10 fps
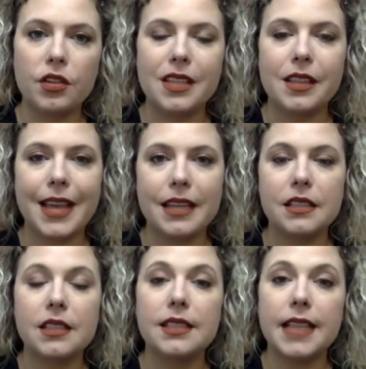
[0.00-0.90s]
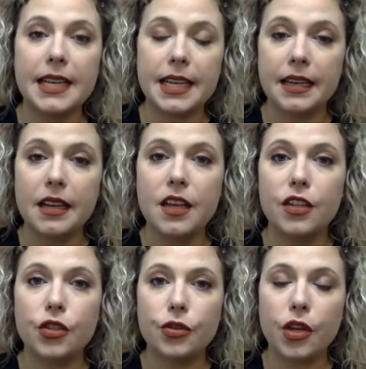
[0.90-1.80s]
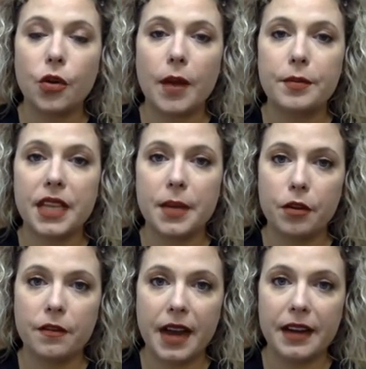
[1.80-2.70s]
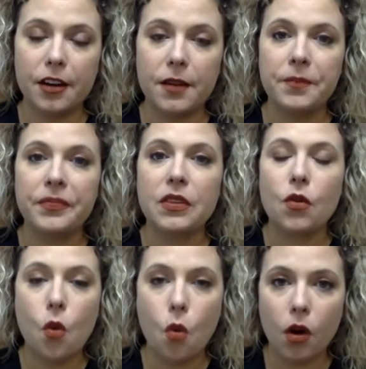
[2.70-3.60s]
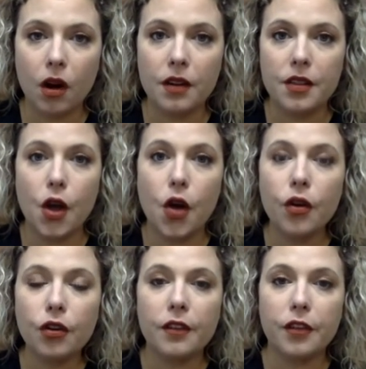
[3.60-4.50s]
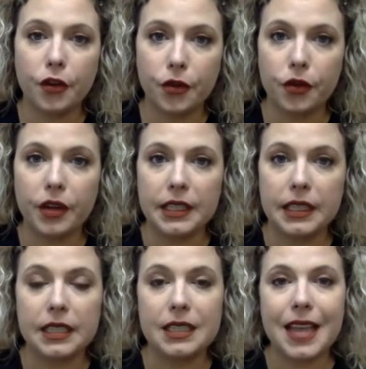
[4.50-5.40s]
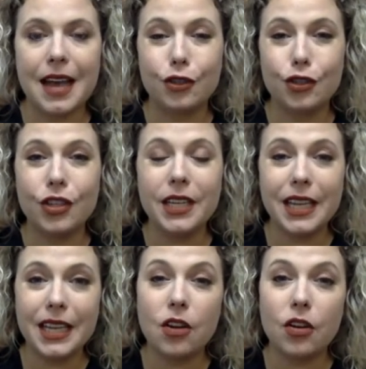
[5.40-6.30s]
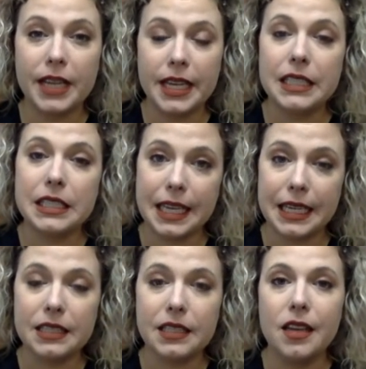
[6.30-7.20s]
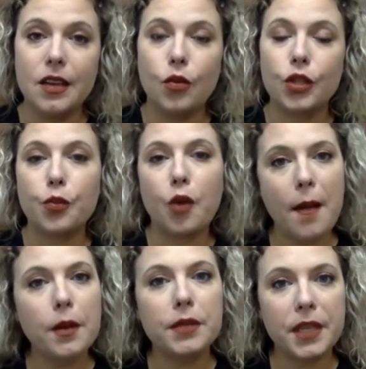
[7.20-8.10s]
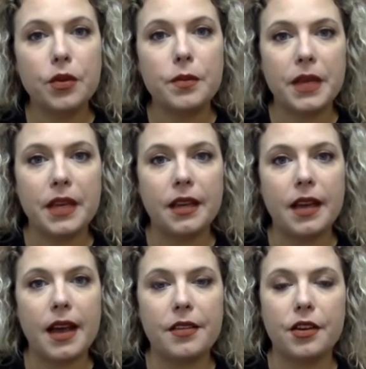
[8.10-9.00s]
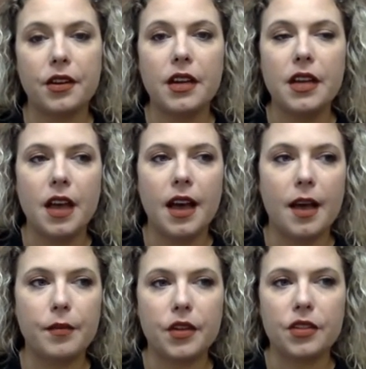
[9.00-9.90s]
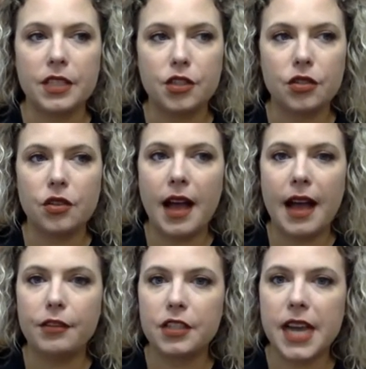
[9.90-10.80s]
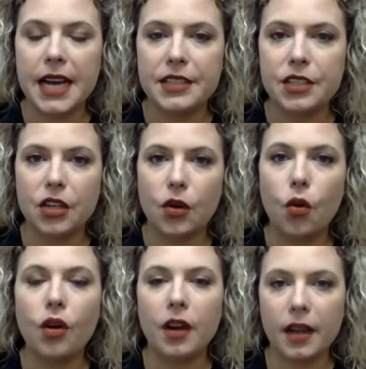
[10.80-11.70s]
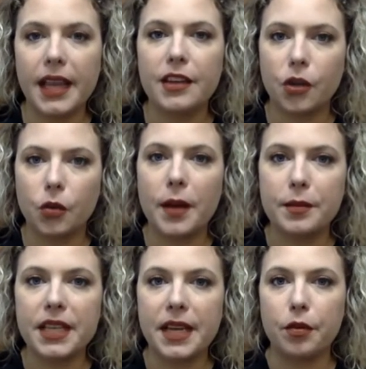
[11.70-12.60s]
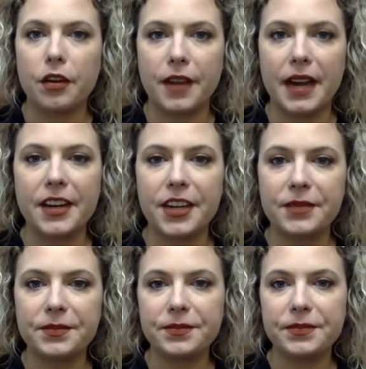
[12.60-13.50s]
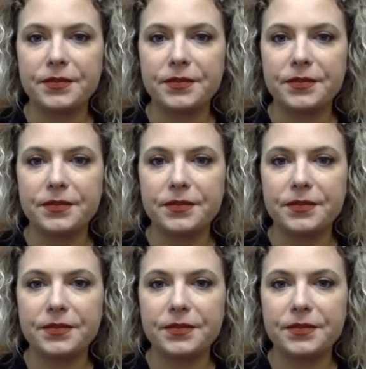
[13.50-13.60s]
order to then send it to your website provider or the owner of your Google Analytics account, should it already exist, which probably would be either your digital advertiser or, again, your website provider.